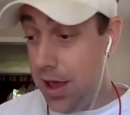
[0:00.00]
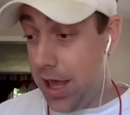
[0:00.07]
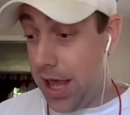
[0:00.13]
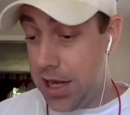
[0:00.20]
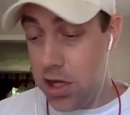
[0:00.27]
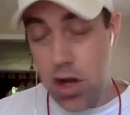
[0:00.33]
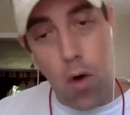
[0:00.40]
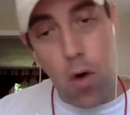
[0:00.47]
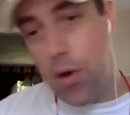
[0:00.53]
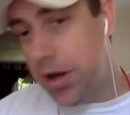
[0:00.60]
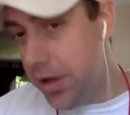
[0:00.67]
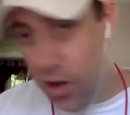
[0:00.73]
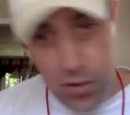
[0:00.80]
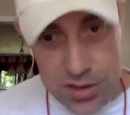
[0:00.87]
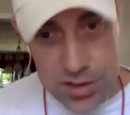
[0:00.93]
And no
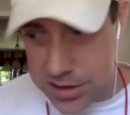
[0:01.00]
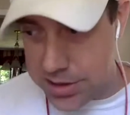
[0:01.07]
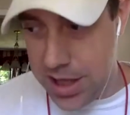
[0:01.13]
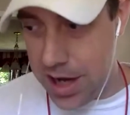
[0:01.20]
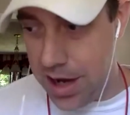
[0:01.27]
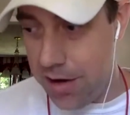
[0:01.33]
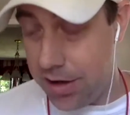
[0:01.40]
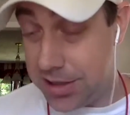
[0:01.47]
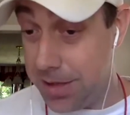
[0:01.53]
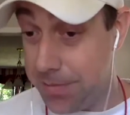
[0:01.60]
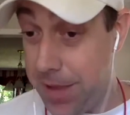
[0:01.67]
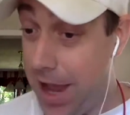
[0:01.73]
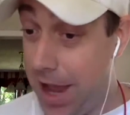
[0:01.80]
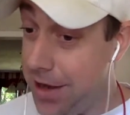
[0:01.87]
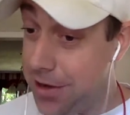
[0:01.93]
one knows it's there except
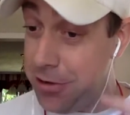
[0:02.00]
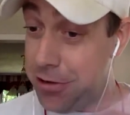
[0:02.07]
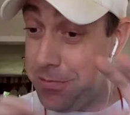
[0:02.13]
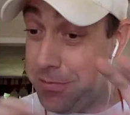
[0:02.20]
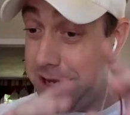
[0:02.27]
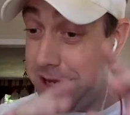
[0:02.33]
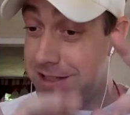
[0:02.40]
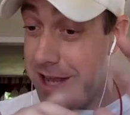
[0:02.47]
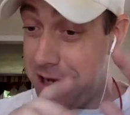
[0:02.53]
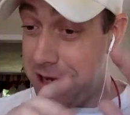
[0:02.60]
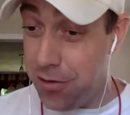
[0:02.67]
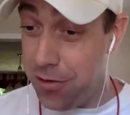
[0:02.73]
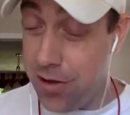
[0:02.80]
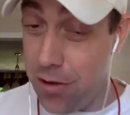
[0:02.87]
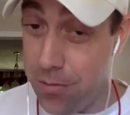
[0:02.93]
I do, because I
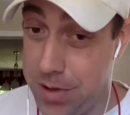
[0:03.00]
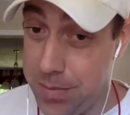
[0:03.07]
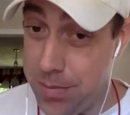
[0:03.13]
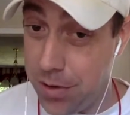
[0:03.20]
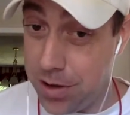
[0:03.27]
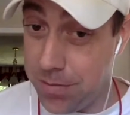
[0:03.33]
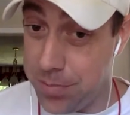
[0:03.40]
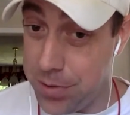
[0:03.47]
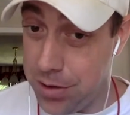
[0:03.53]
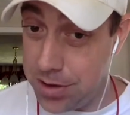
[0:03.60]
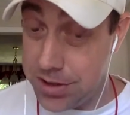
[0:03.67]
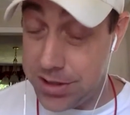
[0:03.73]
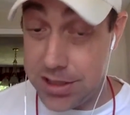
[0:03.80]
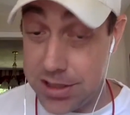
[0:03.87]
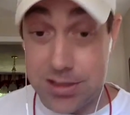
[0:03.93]
know the Home Depot computer
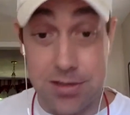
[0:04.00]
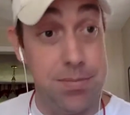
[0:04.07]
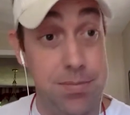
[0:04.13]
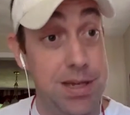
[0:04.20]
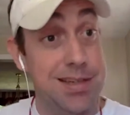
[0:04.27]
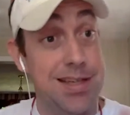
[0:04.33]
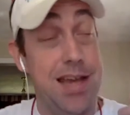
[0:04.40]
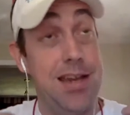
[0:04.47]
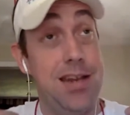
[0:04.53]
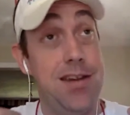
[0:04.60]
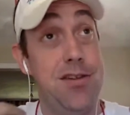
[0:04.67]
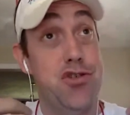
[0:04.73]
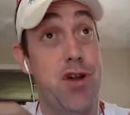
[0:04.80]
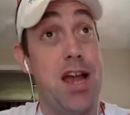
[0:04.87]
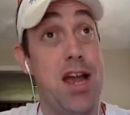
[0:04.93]
system, because I need to
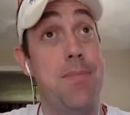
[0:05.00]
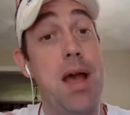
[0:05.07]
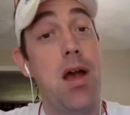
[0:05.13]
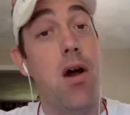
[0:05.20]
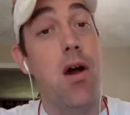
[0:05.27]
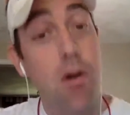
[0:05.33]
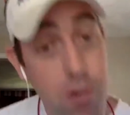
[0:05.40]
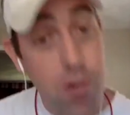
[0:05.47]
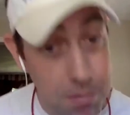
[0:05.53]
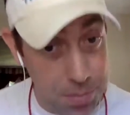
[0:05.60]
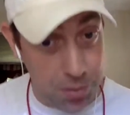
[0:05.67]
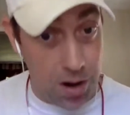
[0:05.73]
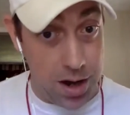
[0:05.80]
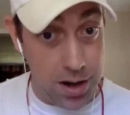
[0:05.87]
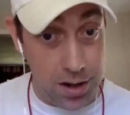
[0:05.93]
track my own
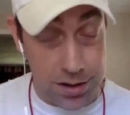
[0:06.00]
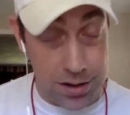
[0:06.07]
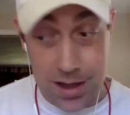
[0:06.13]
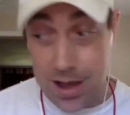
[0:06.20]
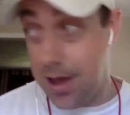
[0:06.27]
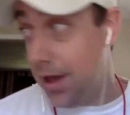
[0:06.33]
product.